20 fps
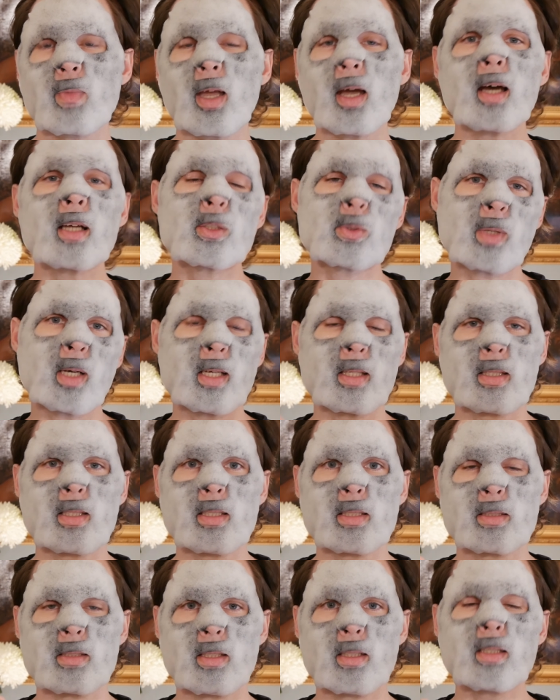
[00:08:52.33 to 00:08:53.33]
I tried
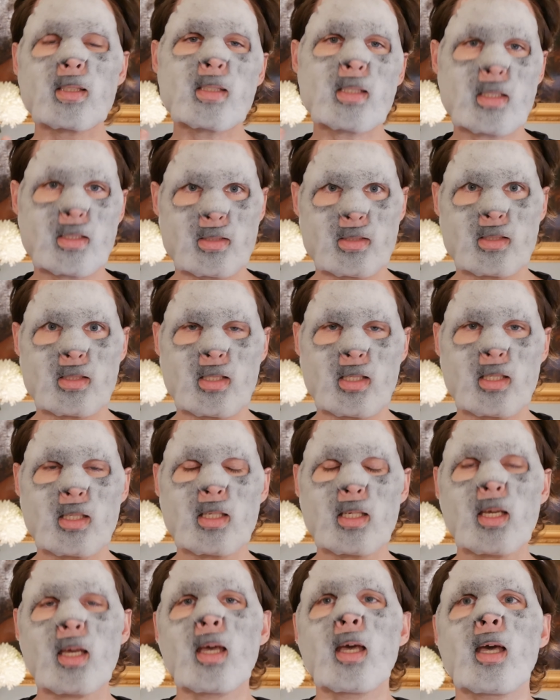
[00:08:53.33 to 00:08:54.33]
this
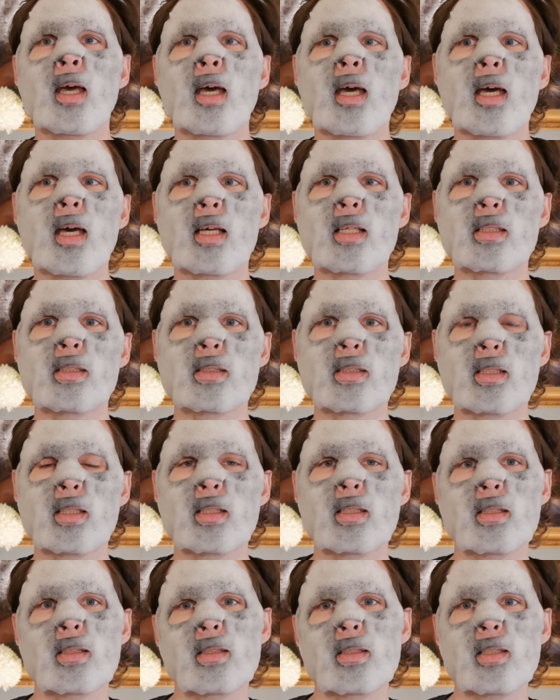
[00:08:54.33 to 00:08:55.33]
yesterday, and
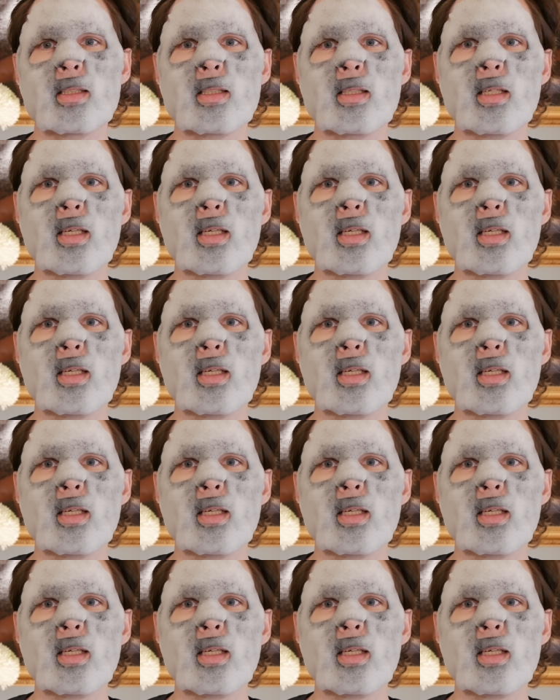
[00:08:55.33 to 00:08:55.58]
I